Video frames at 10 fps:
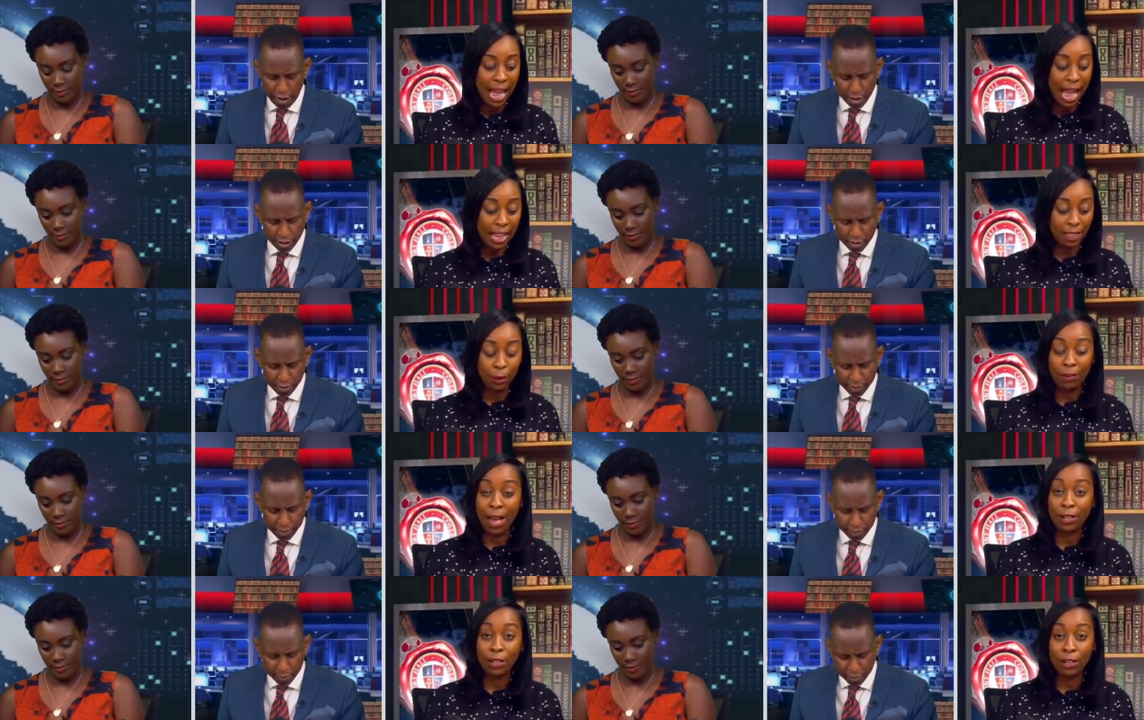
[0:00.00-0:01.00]
Speaker 1: Yes. I think we've
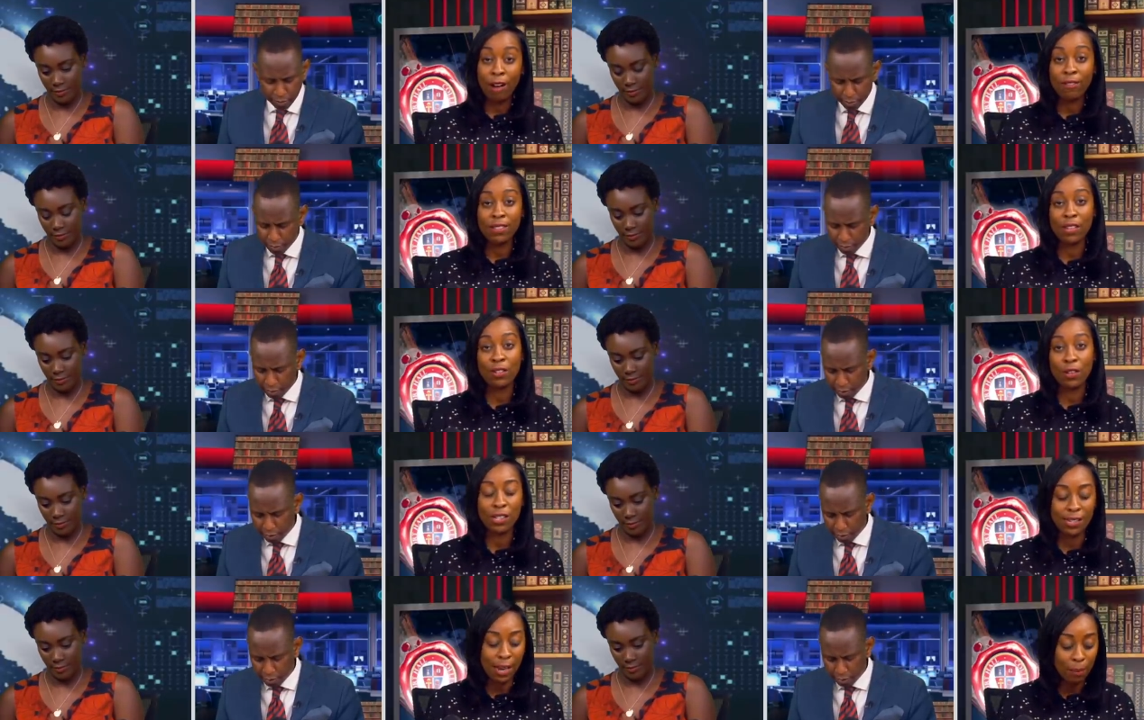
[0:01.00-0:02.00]
had good conversation on
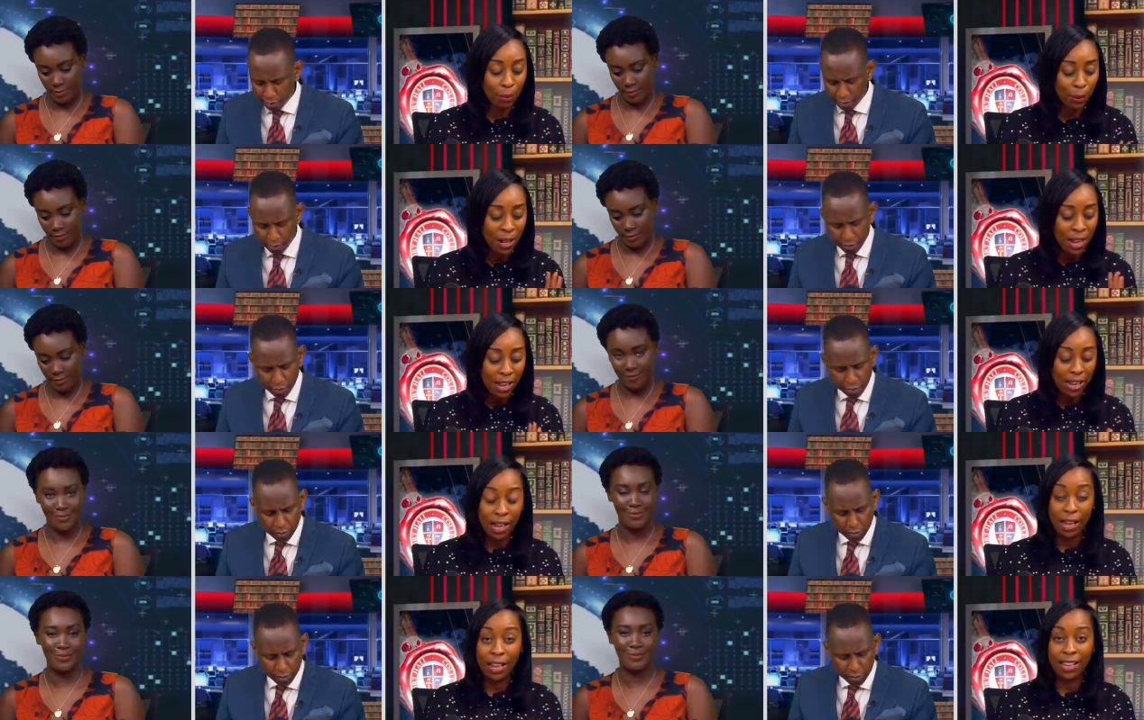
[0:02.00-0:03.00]
this table.
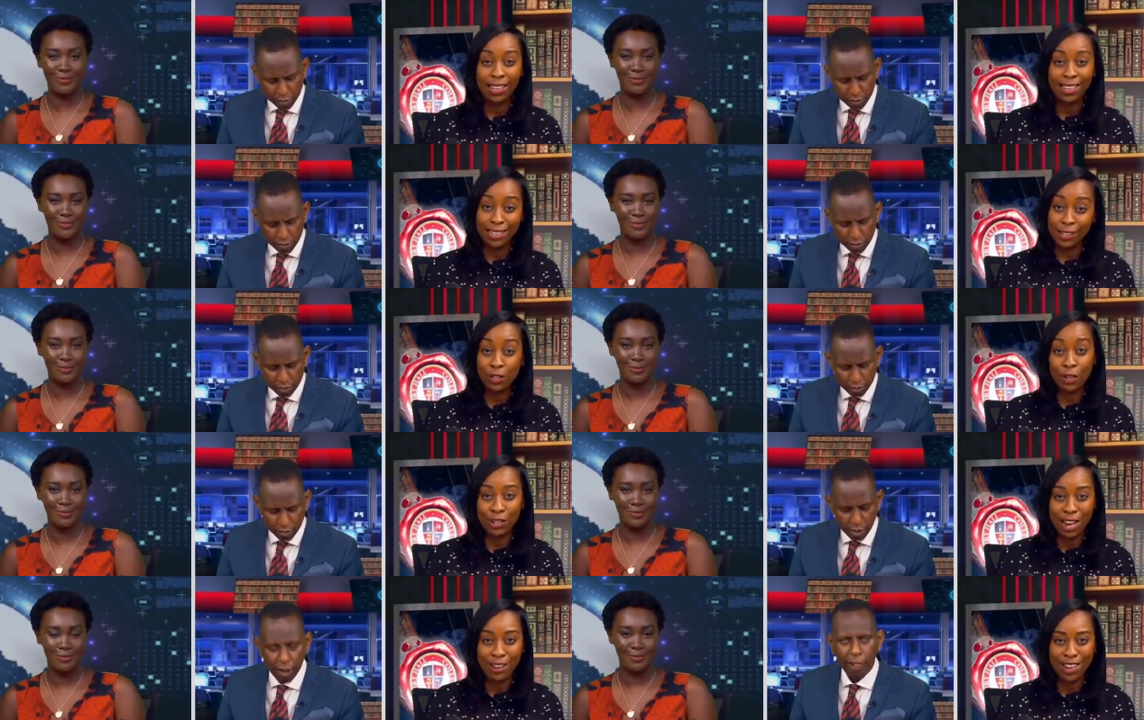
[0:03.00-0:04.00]
Uh, it is a
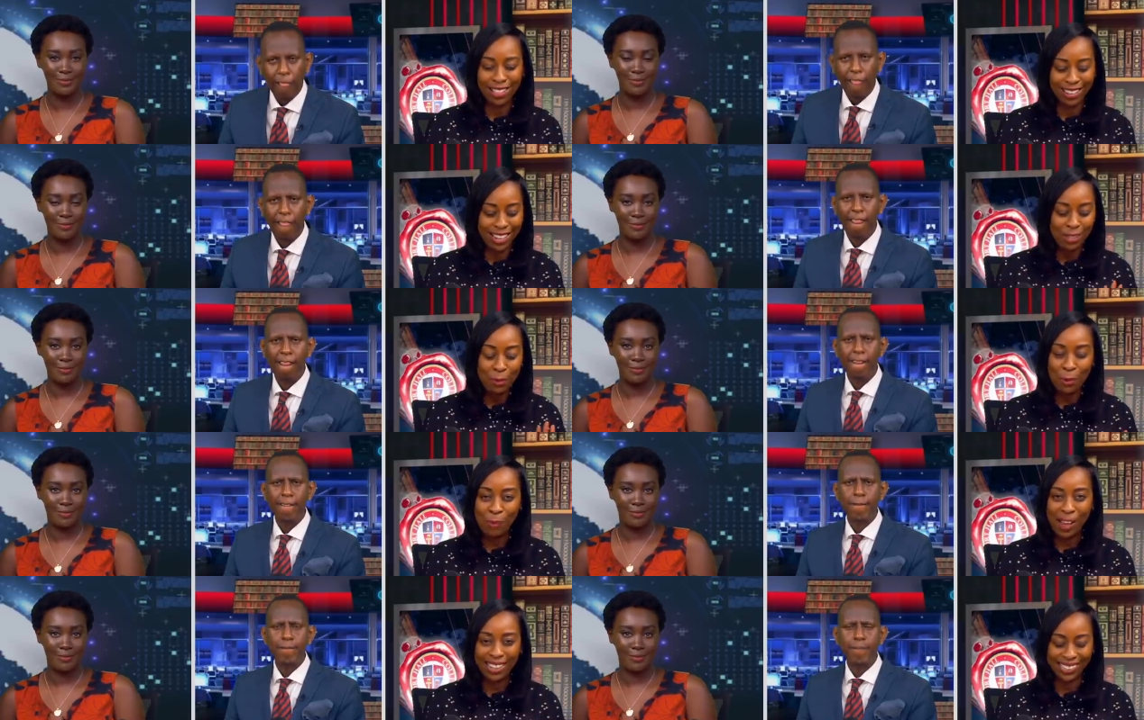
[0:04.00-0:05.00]
showdown nonetheless. We
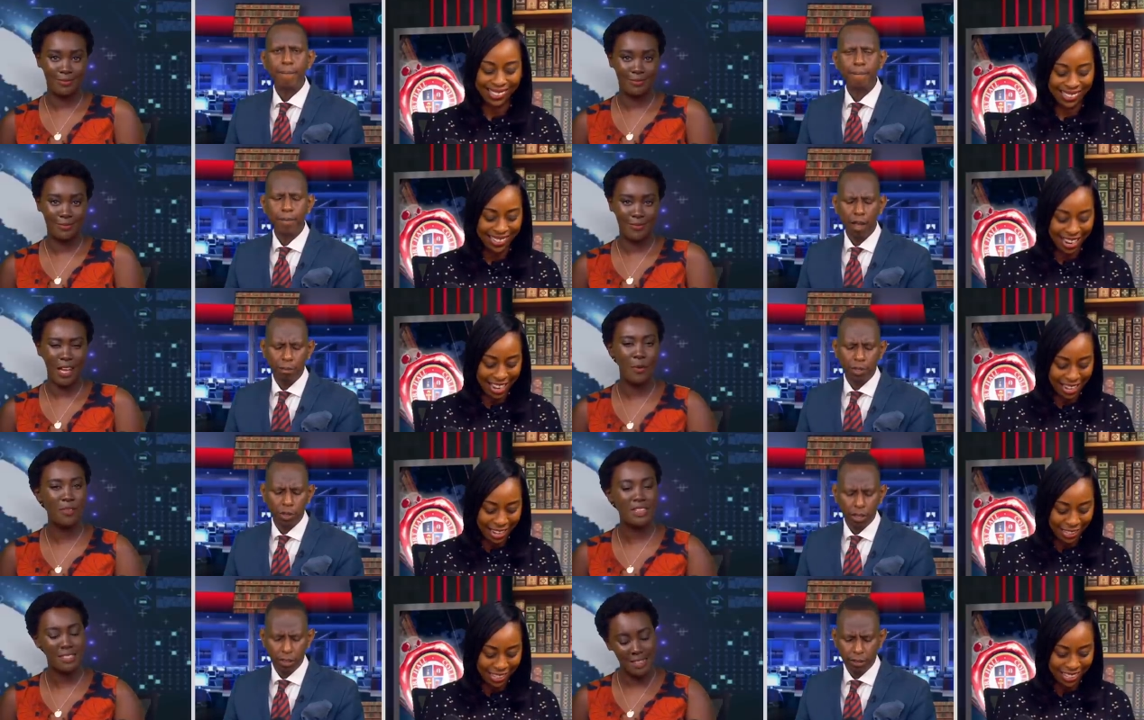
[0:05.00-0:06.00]
will pack it. Absolutely.
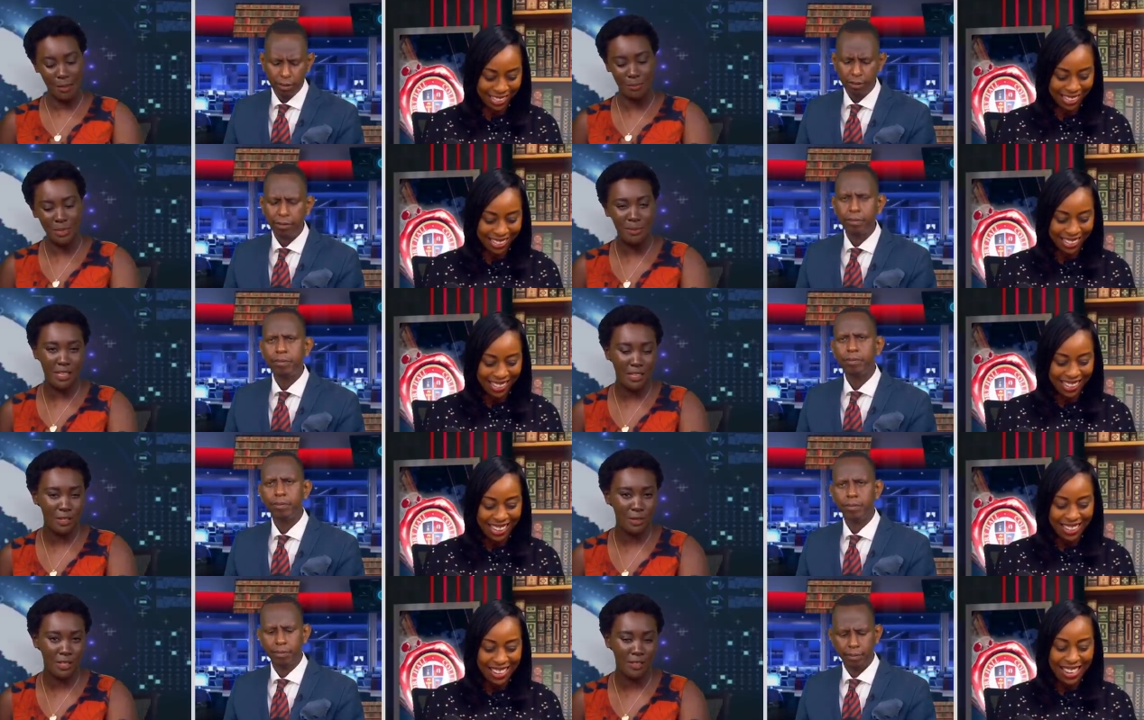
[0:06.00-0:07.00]
However, is
Speaker 2: it a BBI
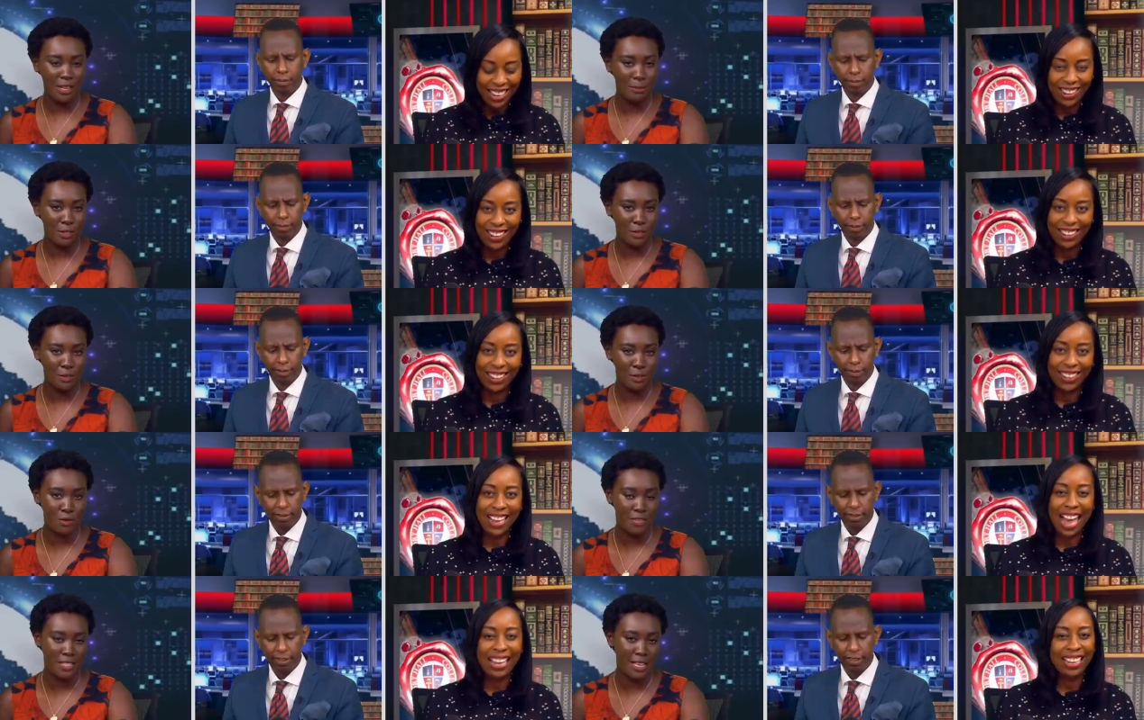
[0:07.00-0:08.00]
showdown? I'm not so
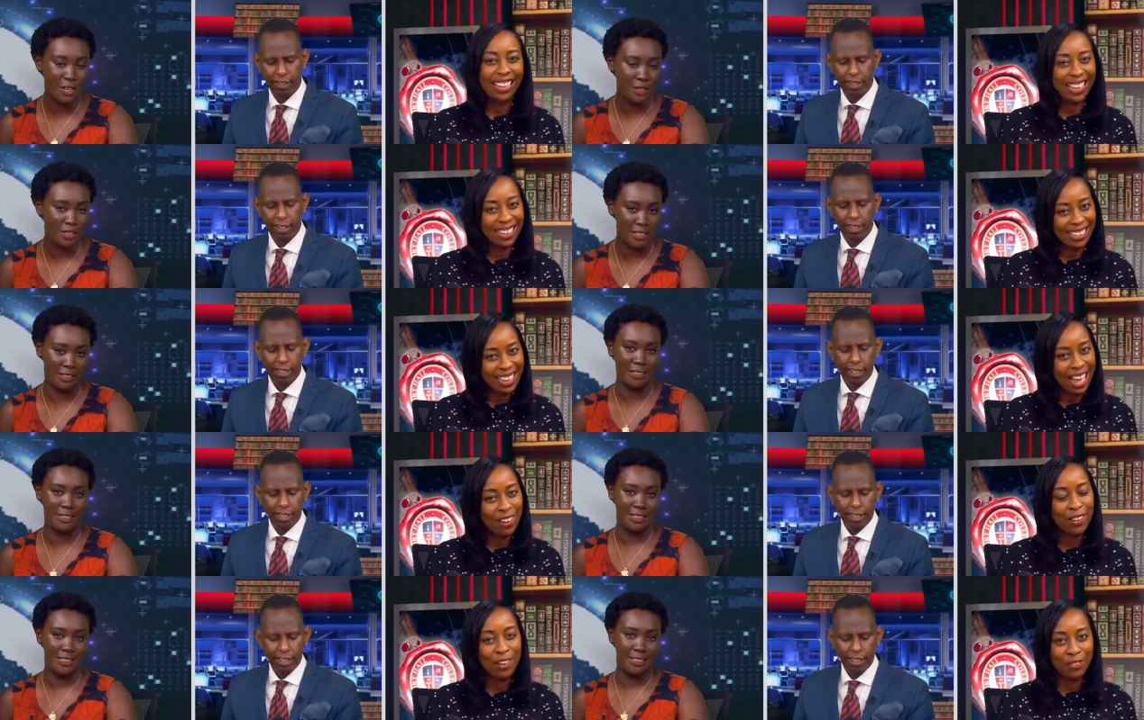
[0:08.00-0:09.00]
sure if that's accurate.
Speaker 1: Yeah, I
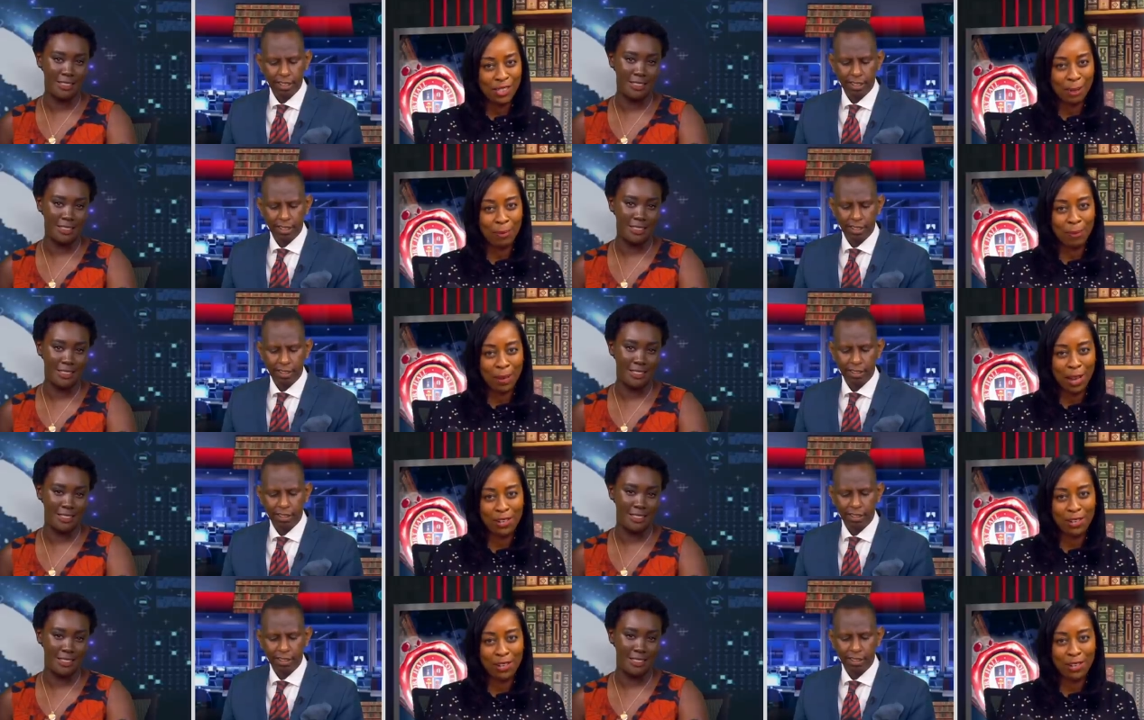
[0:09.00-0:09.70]
don't know if it's a BBI